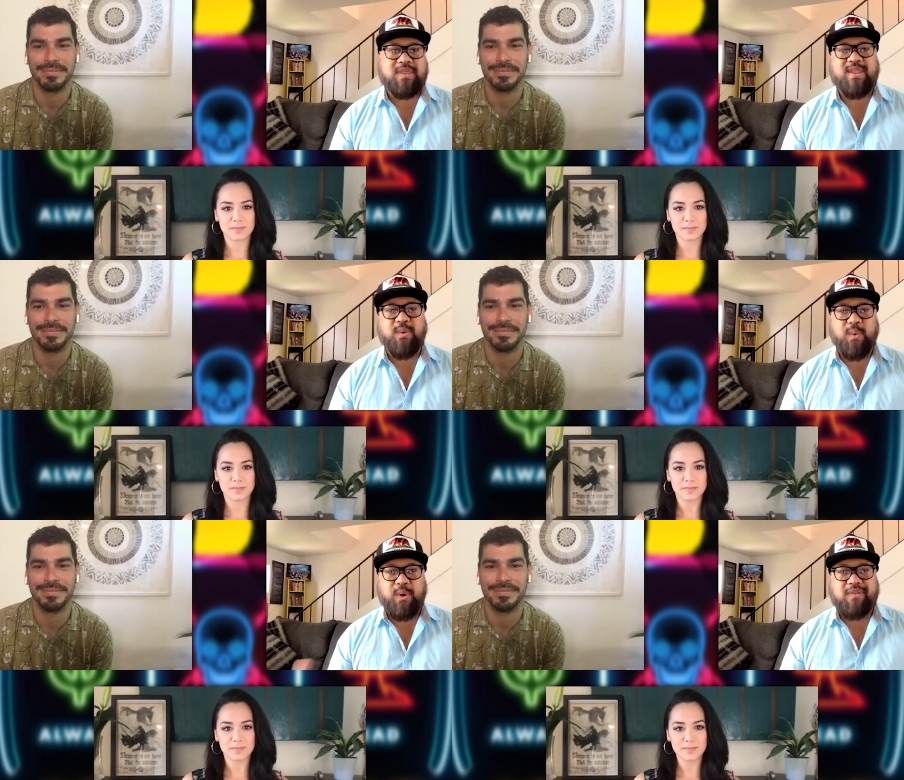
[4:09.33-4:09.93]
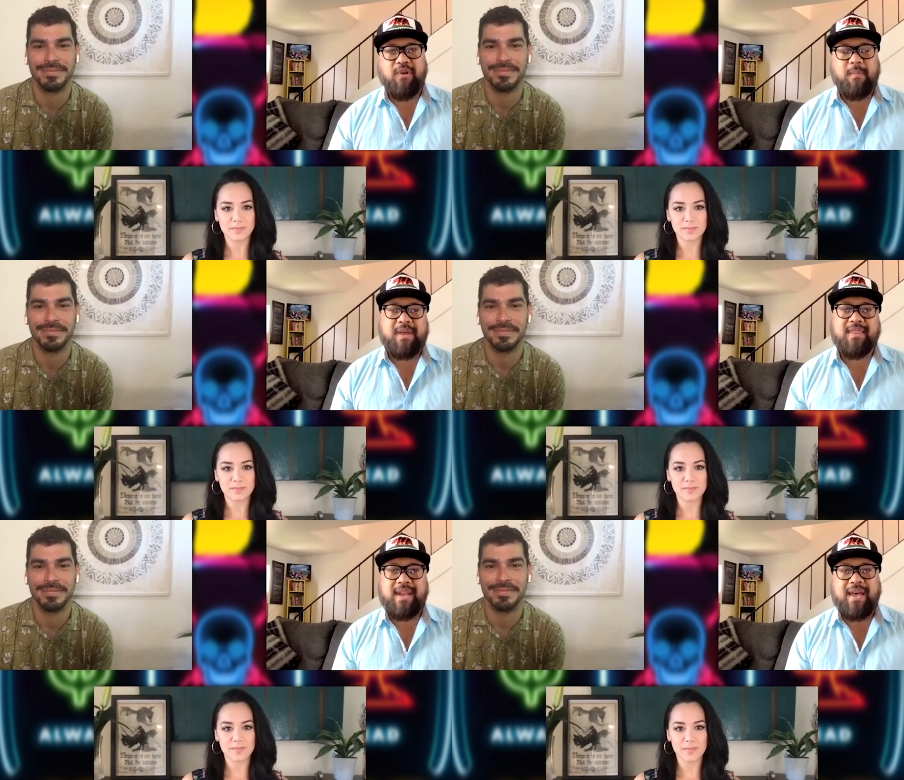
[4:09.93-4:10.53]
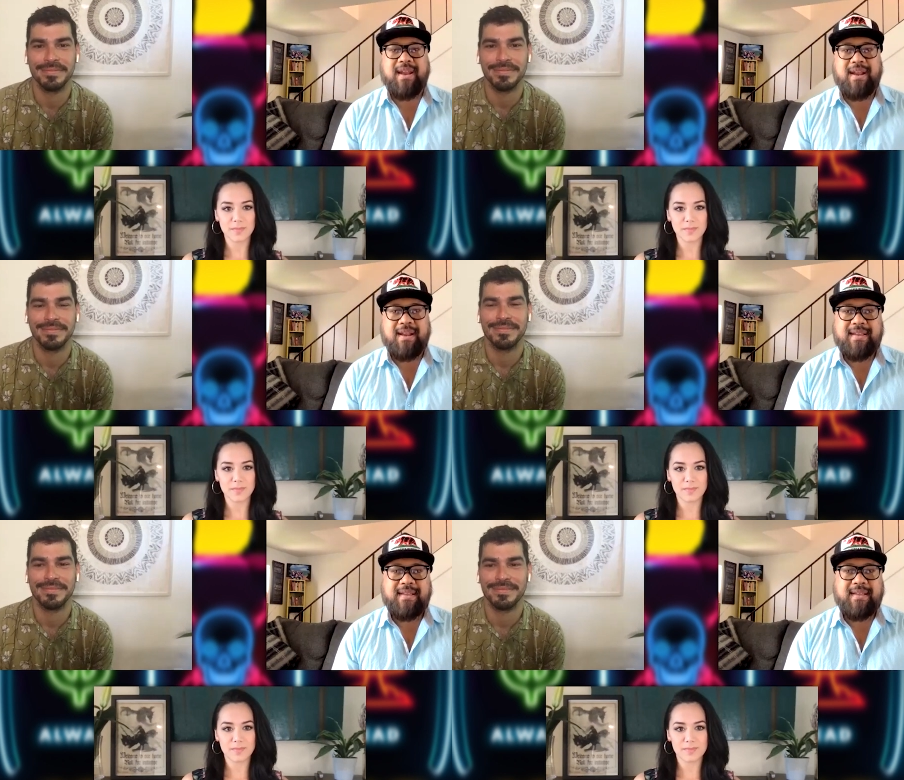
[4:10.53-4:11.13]
Speaker 1: within the world of Army of the Dead?
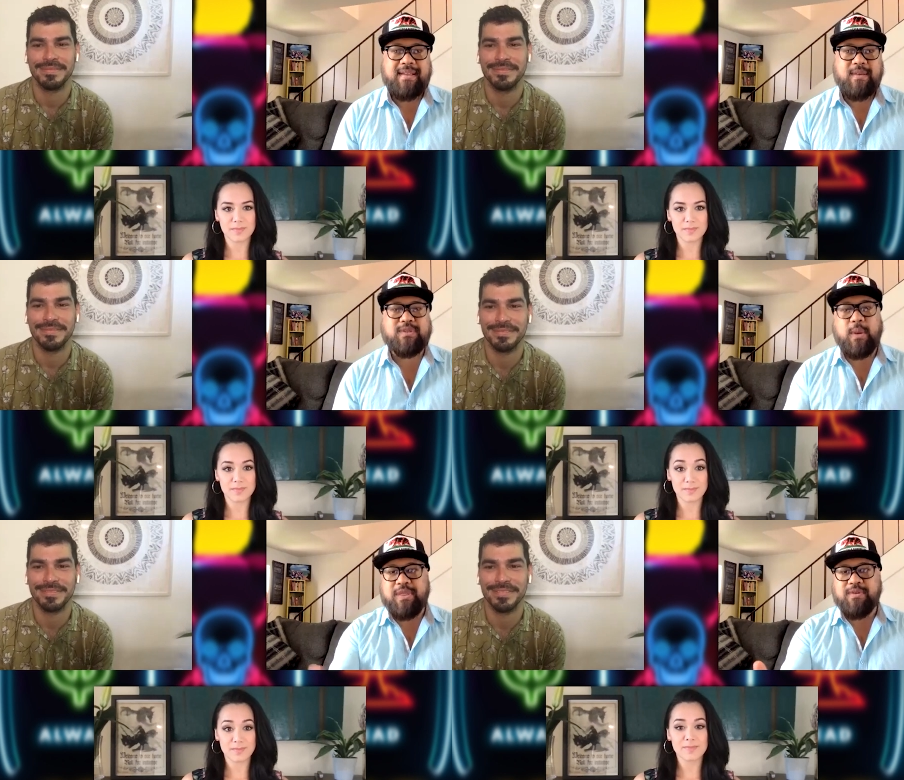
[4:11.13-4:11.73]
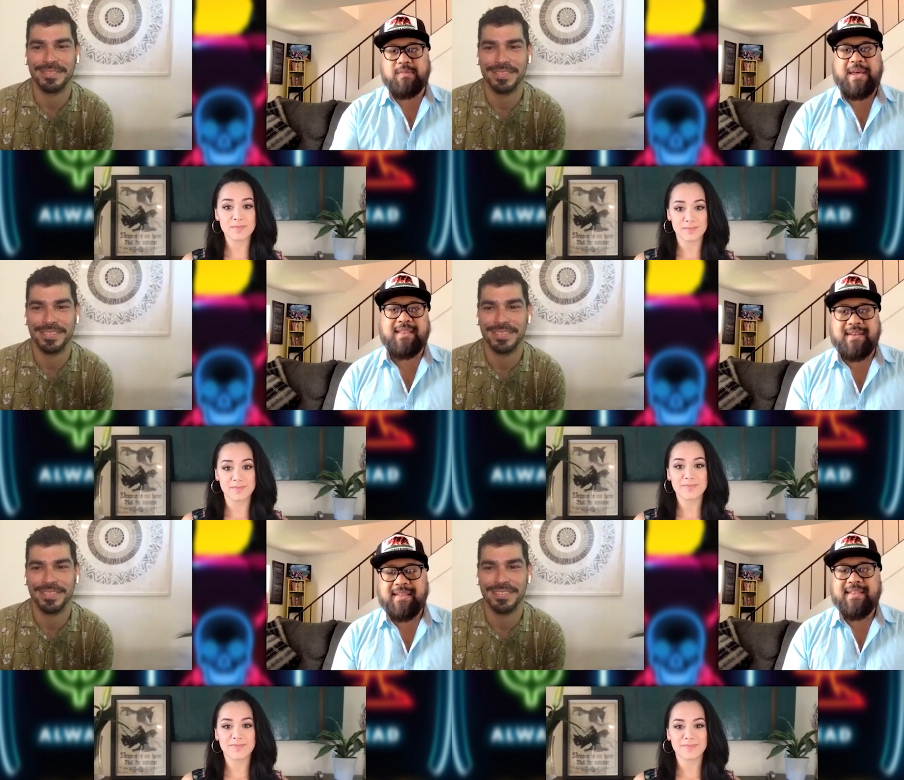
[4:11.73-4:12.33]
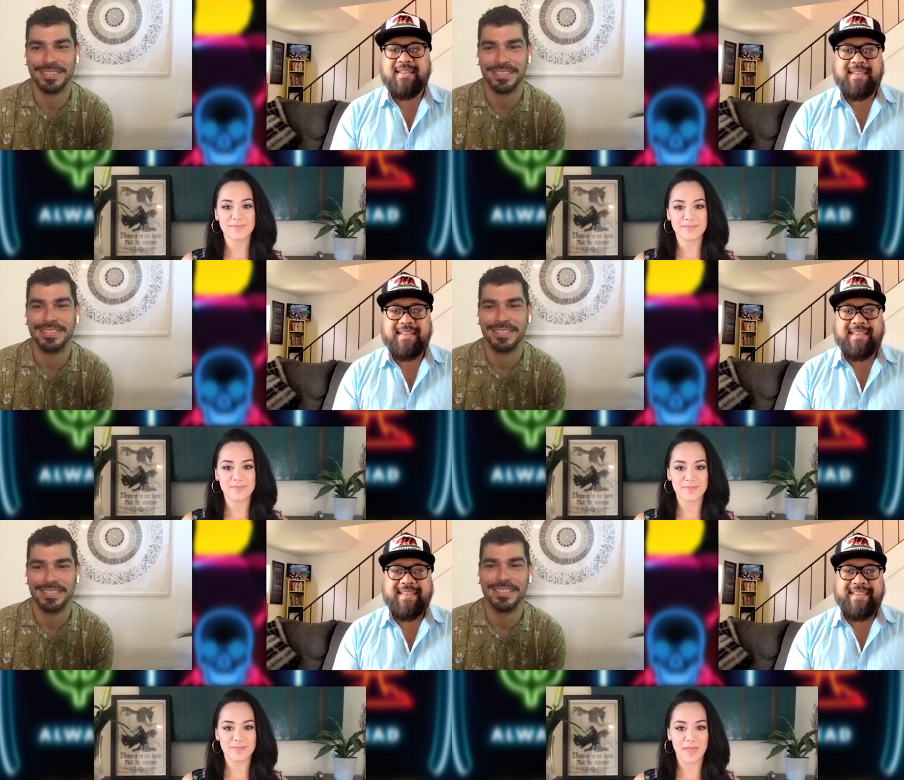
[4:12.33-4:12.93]
We'll start with you, Samantha.
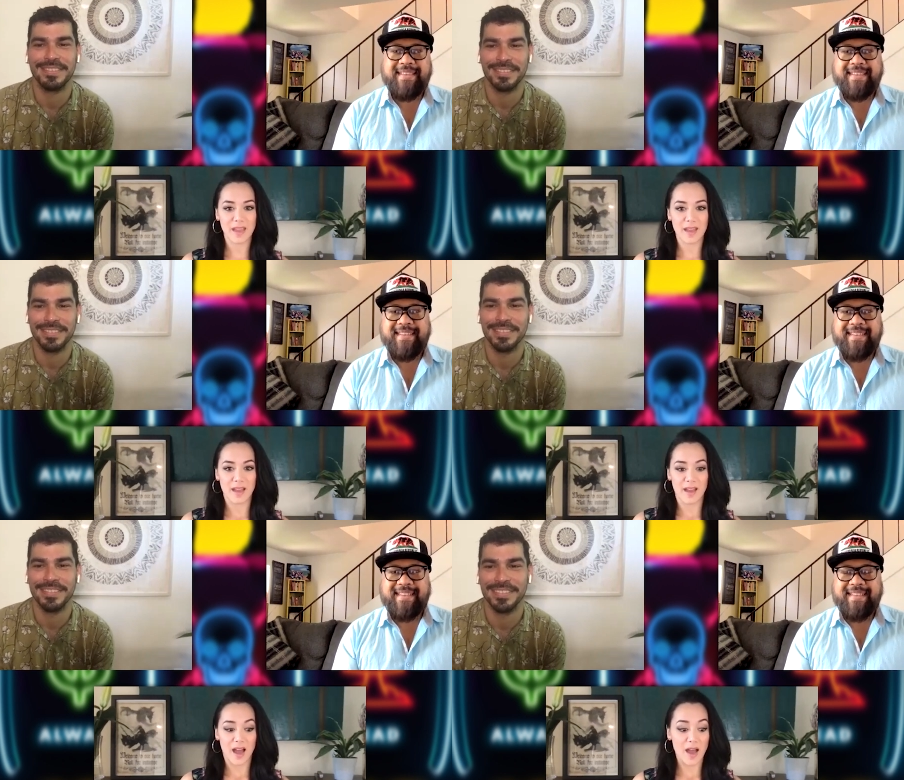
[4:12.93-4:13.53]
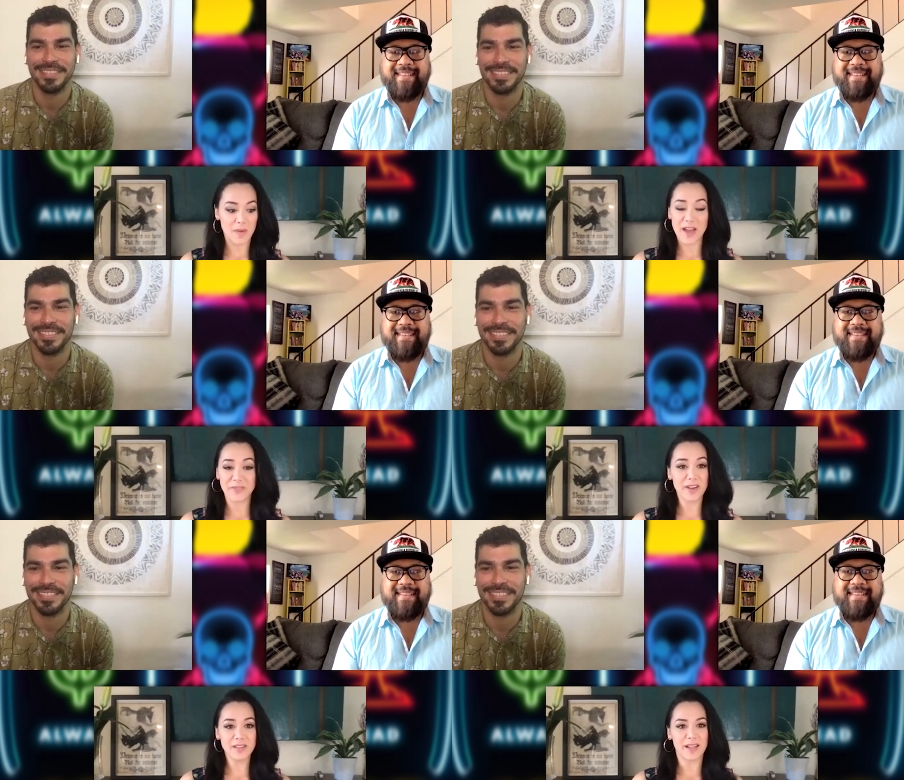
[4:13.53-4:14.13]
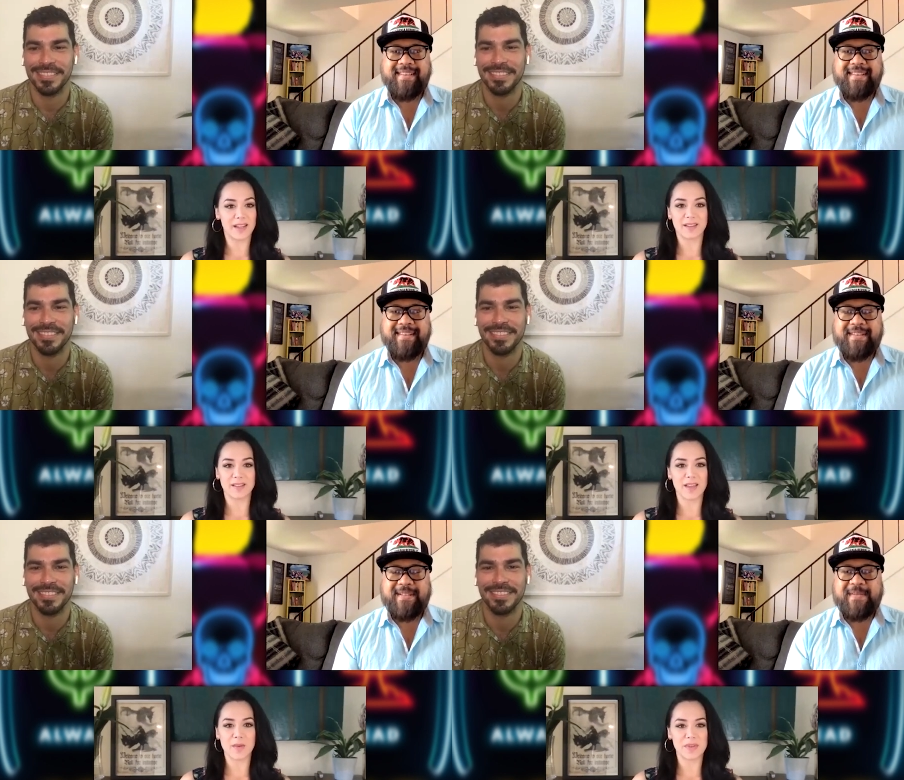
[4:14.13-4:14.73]
Speaker 2: Uh, I felt like
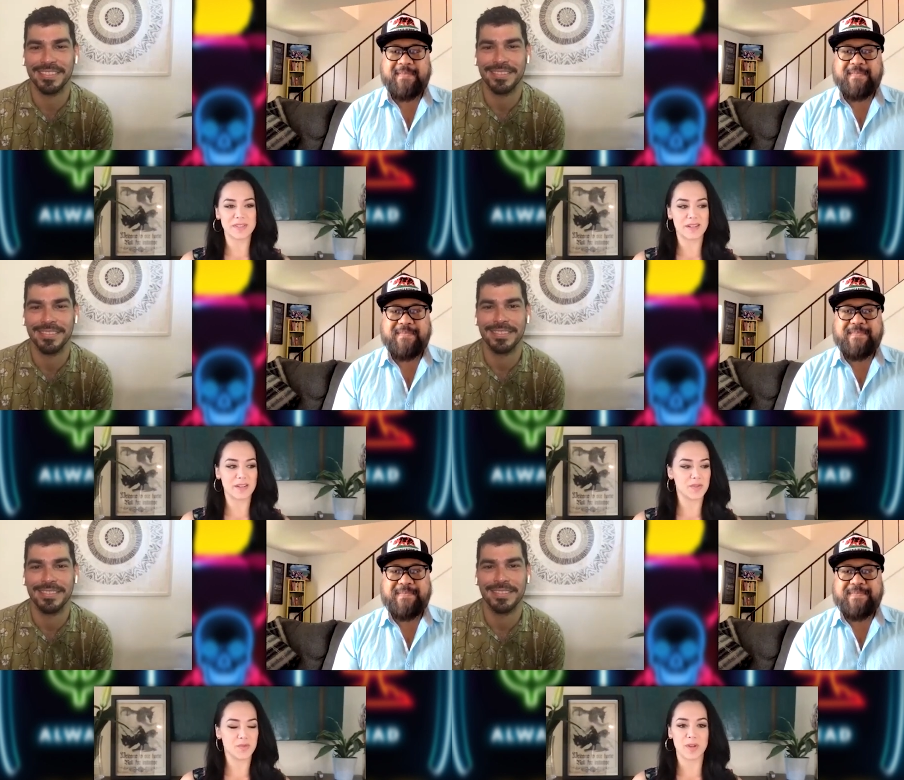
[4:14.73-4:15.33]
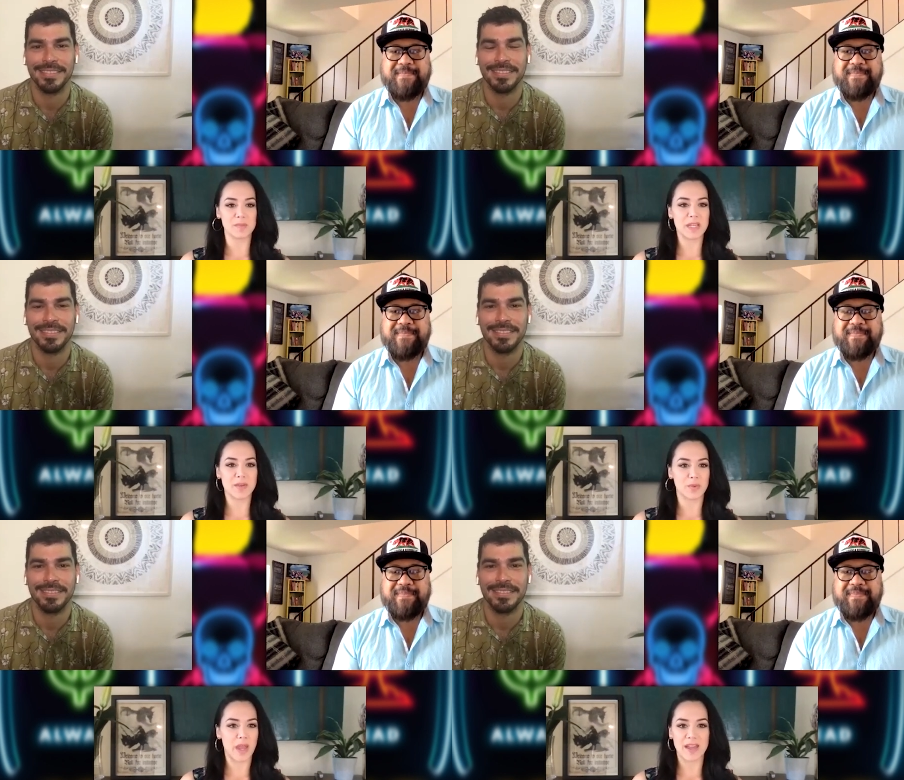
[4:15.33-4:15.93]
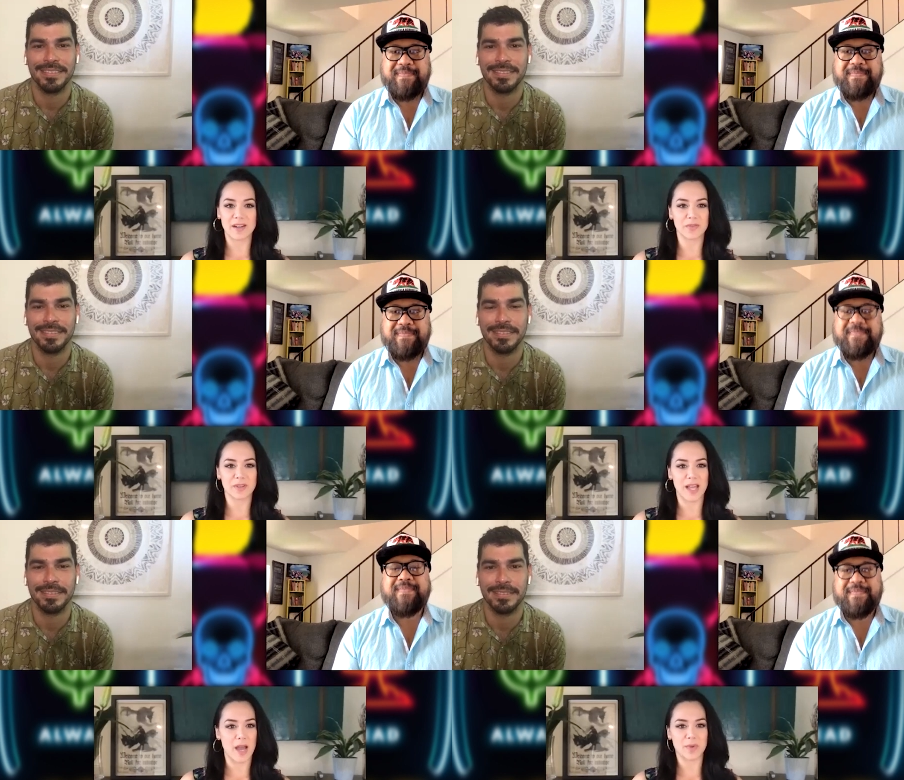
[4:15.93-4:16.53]
it was an extremely creative,
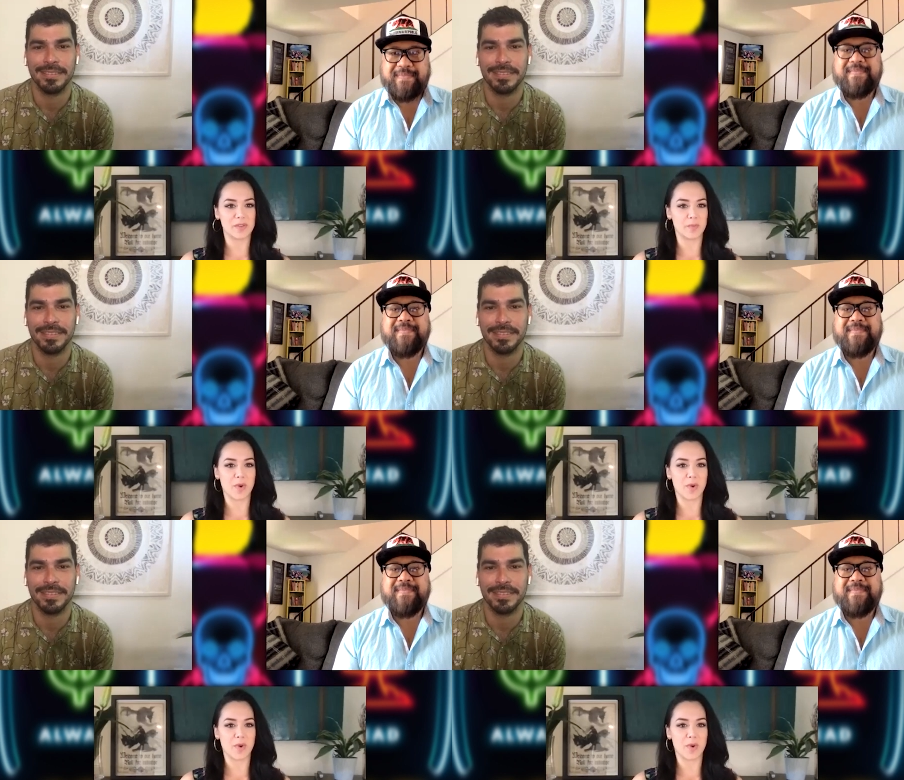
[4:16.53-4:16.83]
collaborative